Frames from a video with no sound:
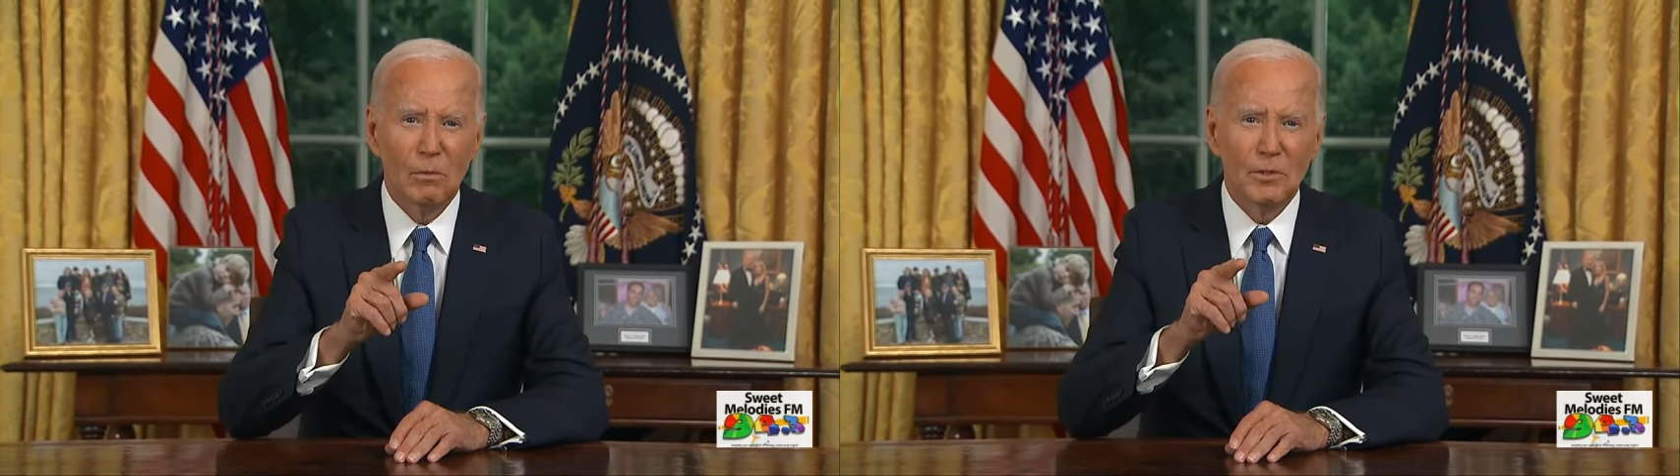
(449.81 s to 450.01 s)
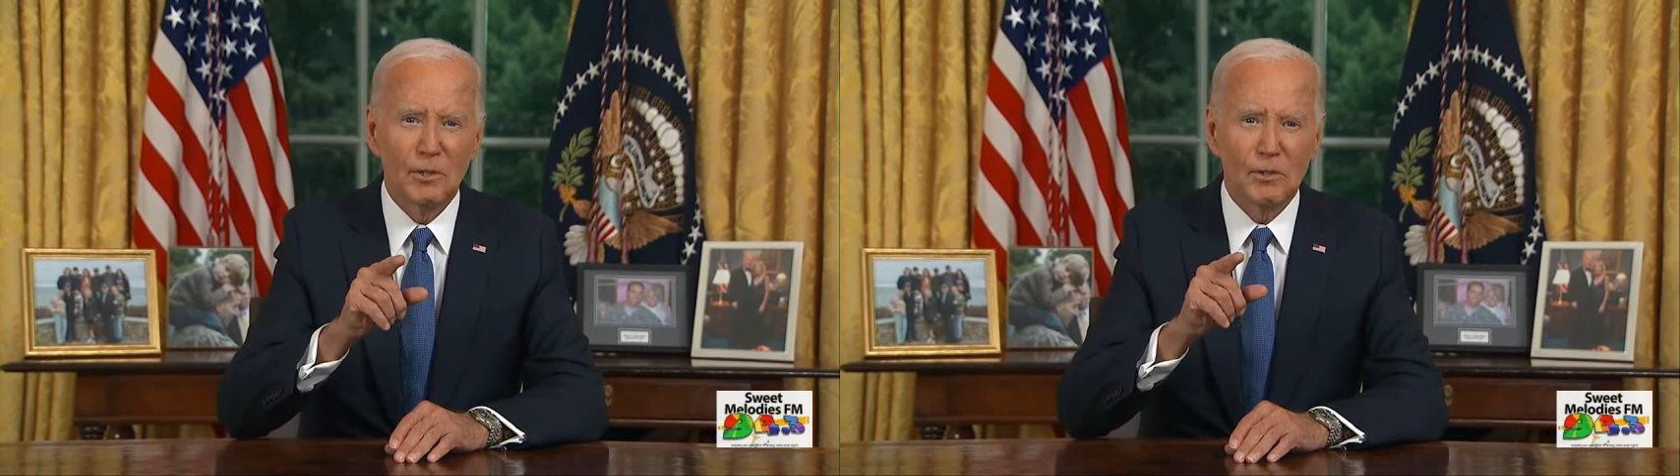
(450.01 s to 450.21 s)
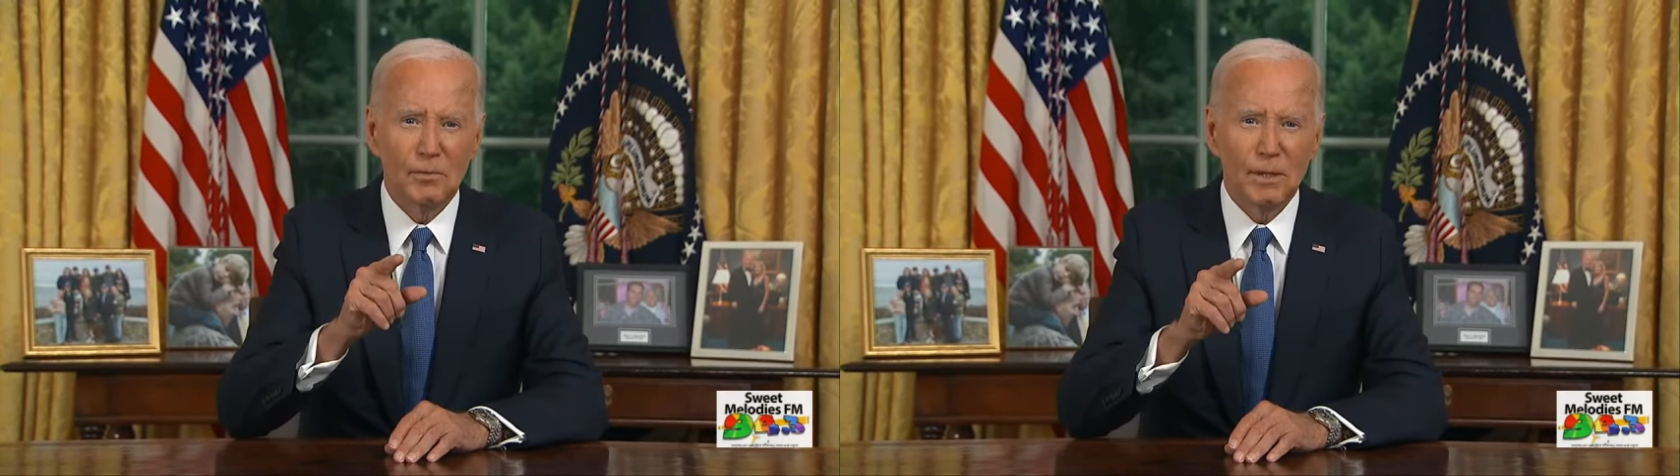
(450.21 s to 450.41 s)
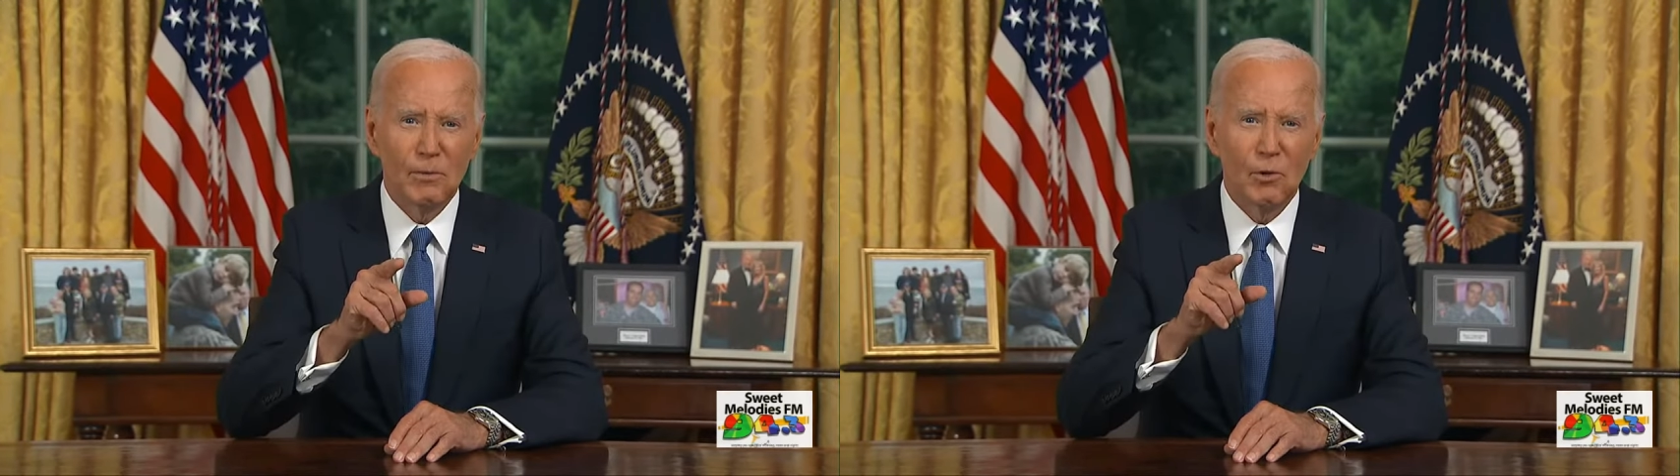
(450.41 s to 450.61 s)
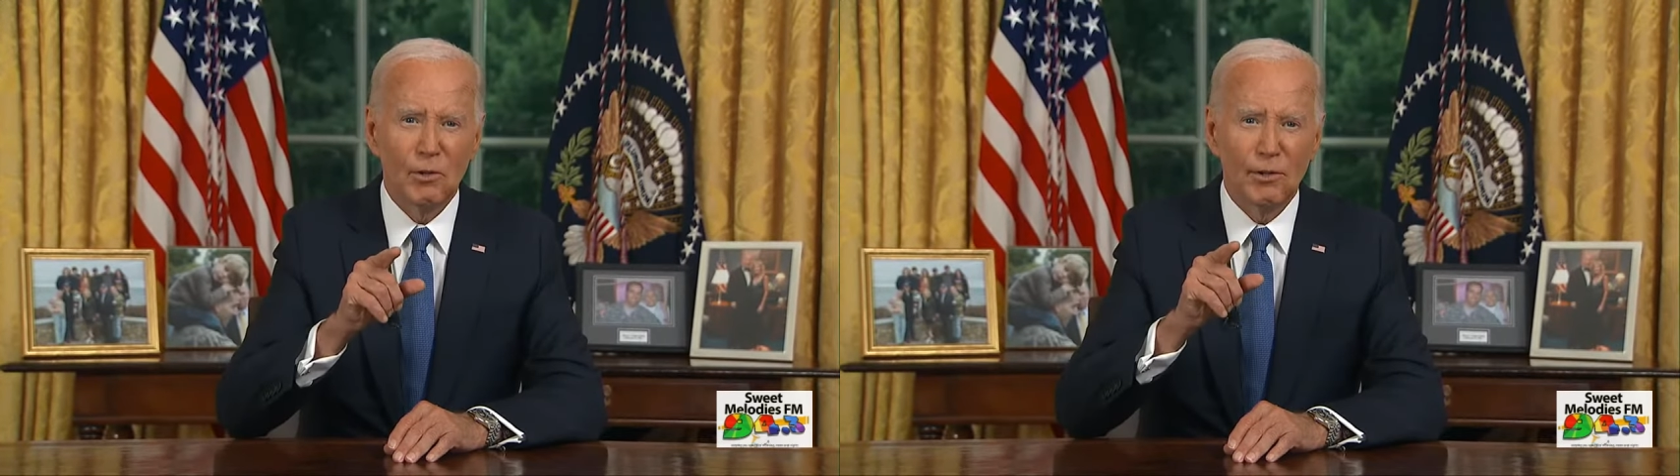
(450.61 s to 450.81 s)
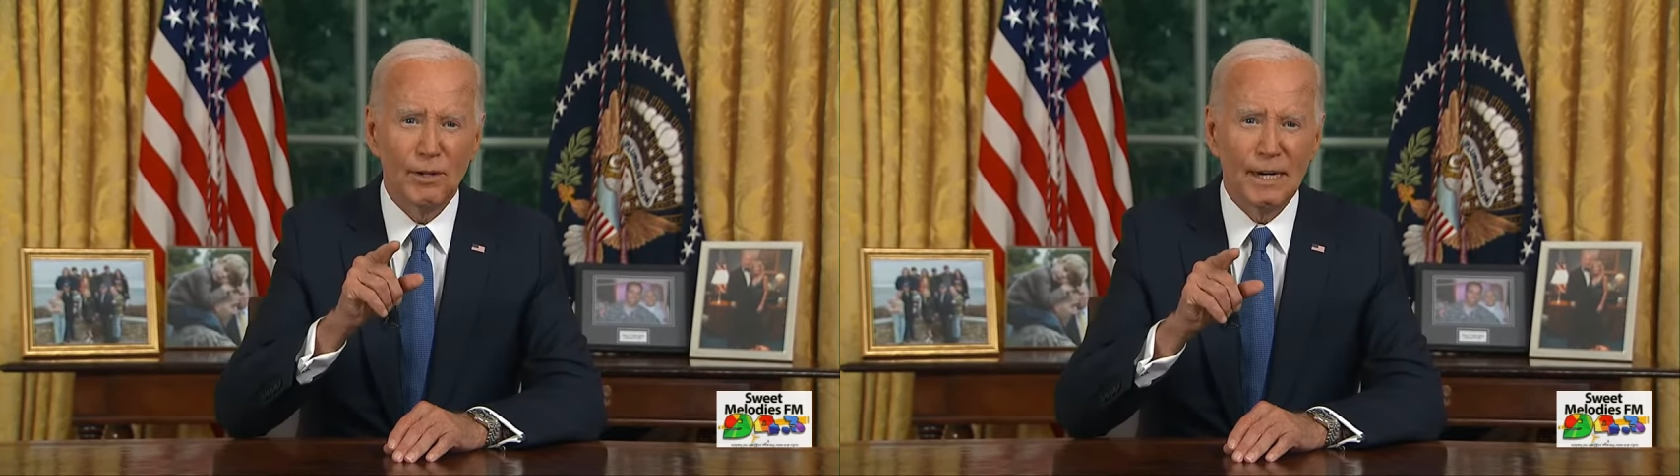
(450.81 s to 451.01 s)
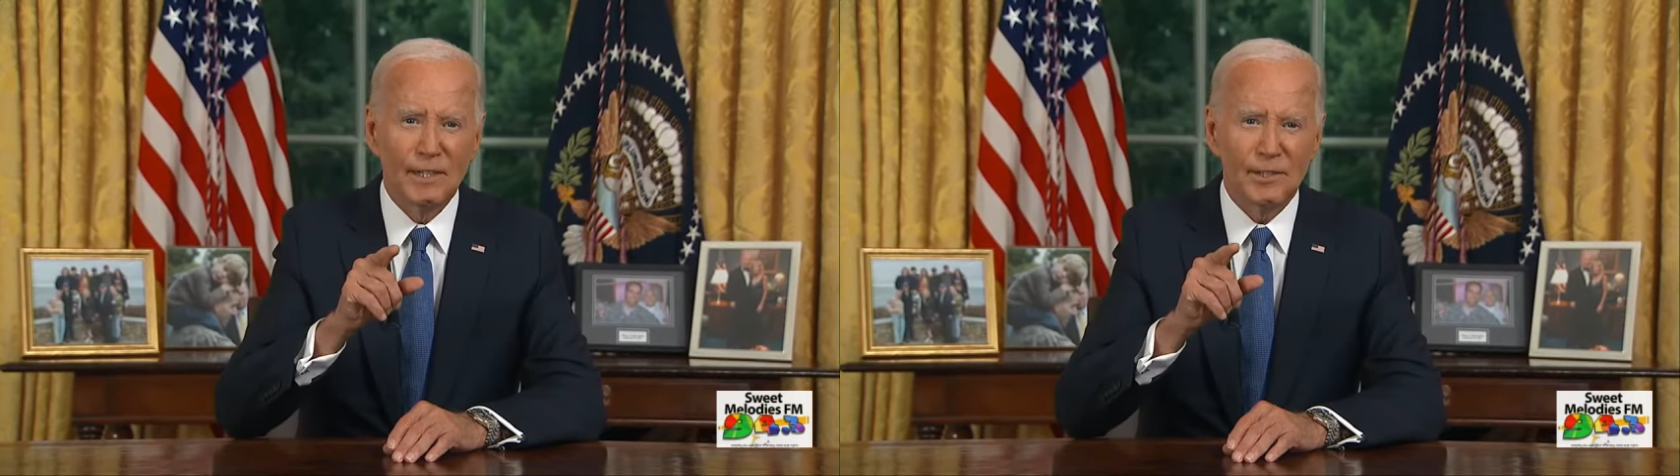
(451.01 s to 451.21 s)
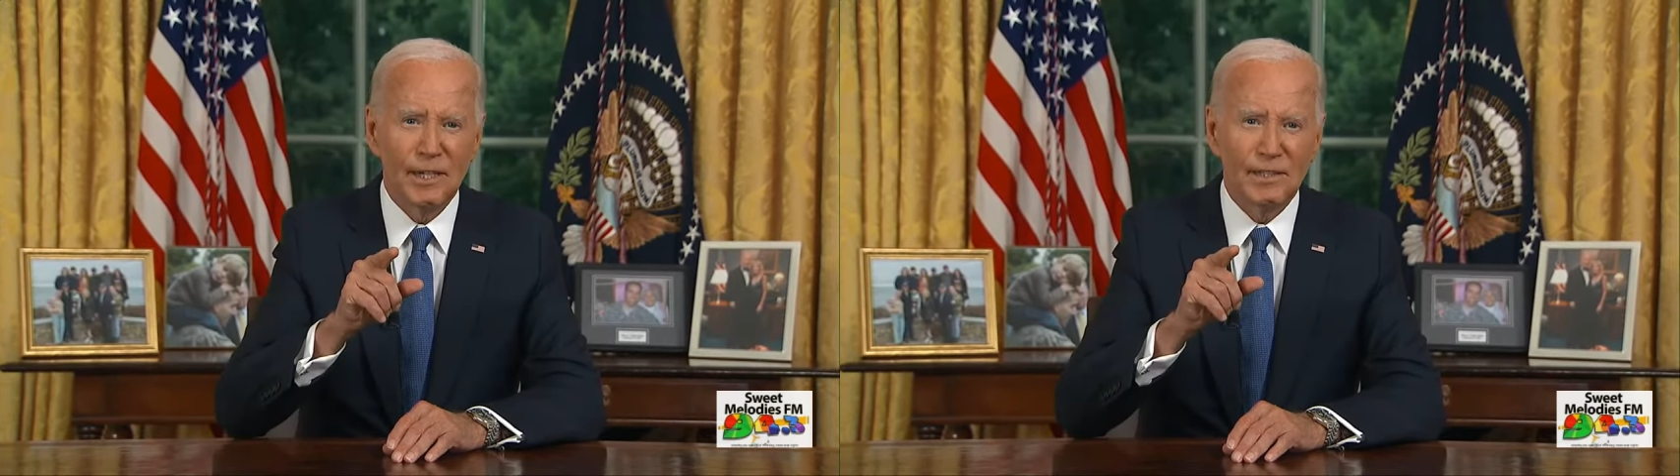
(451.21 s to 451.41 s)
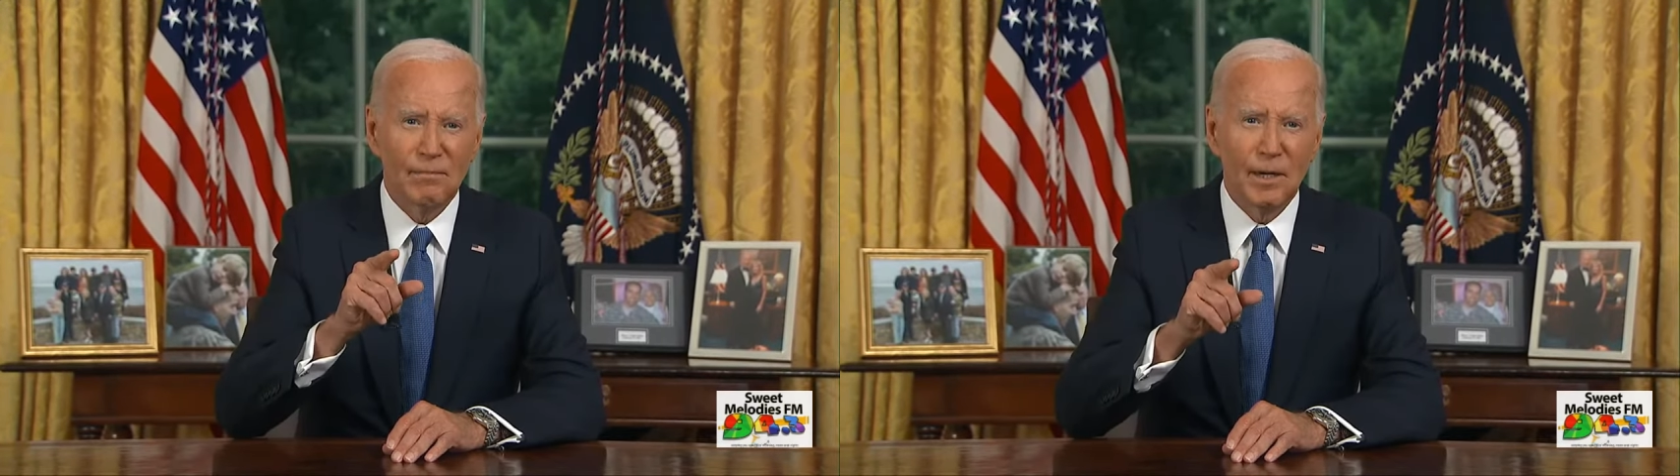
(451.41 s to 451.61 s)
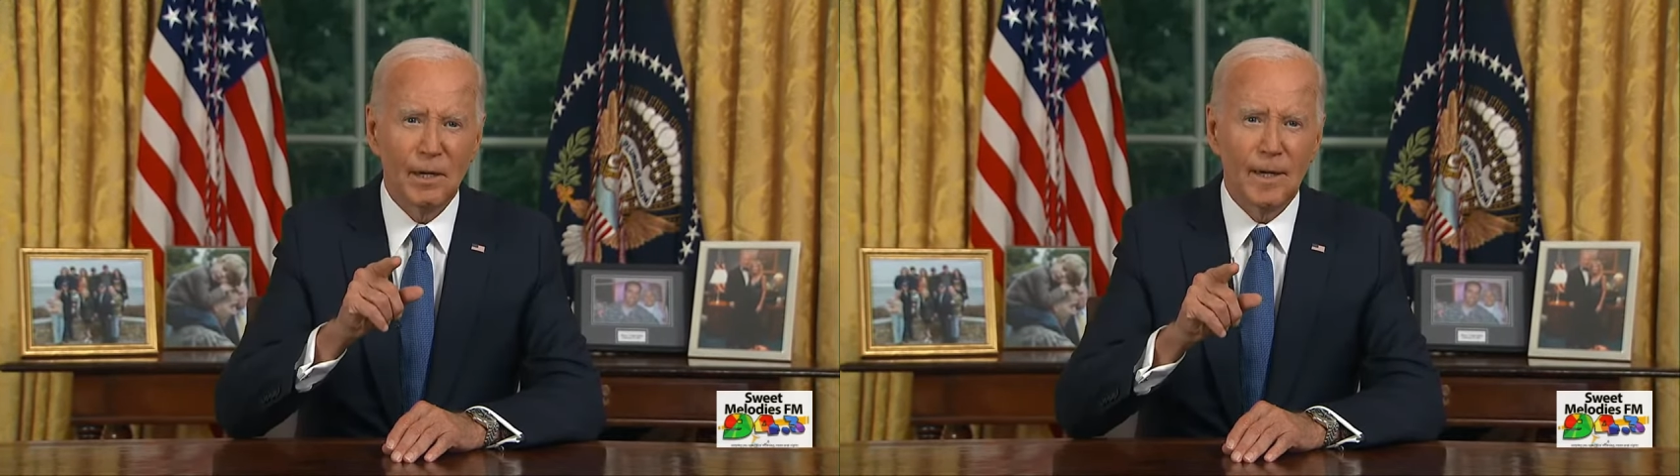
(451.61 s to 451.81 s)
woman to the Supreme Court of the United States of
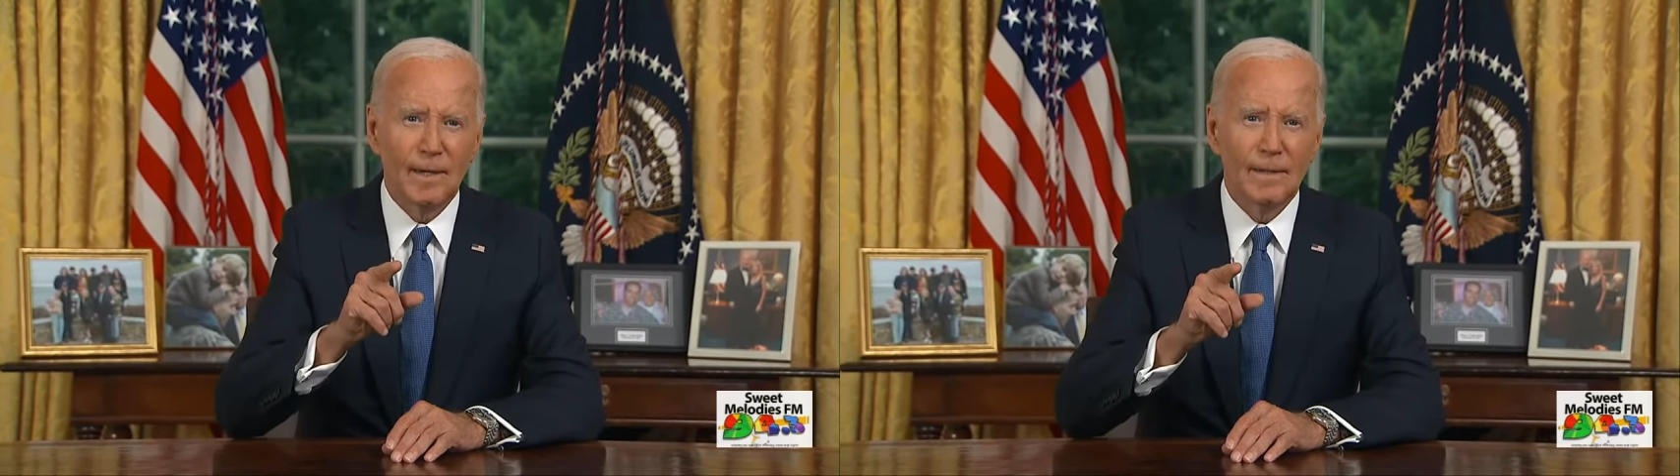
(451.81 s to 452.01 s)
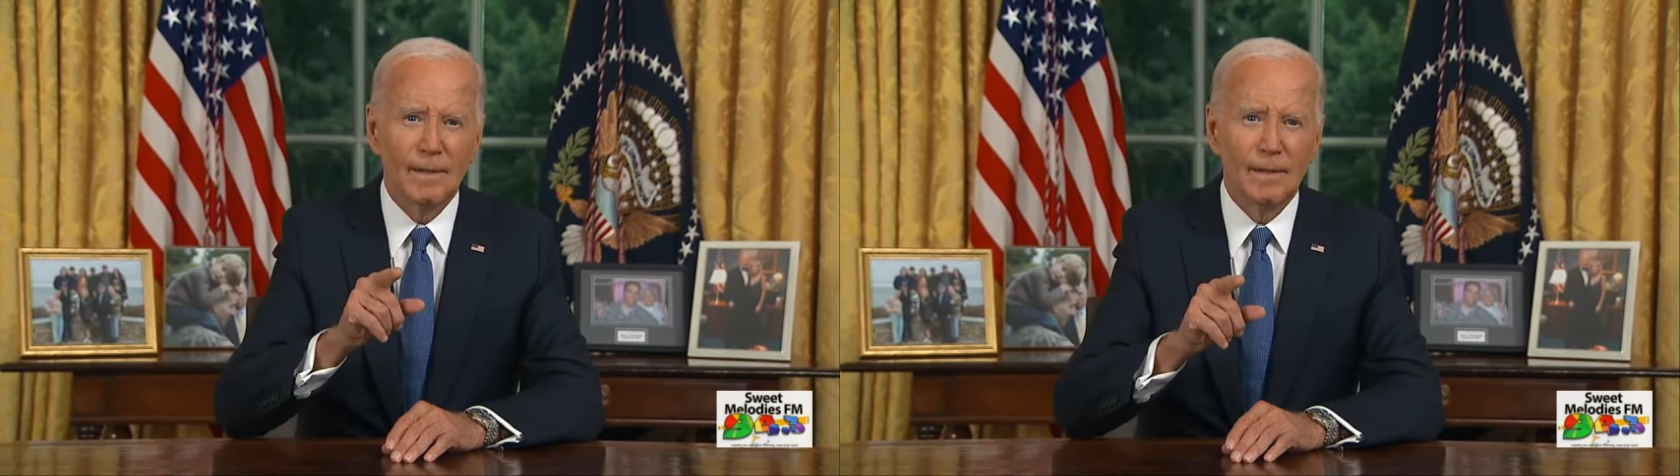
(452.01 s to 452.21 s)
America.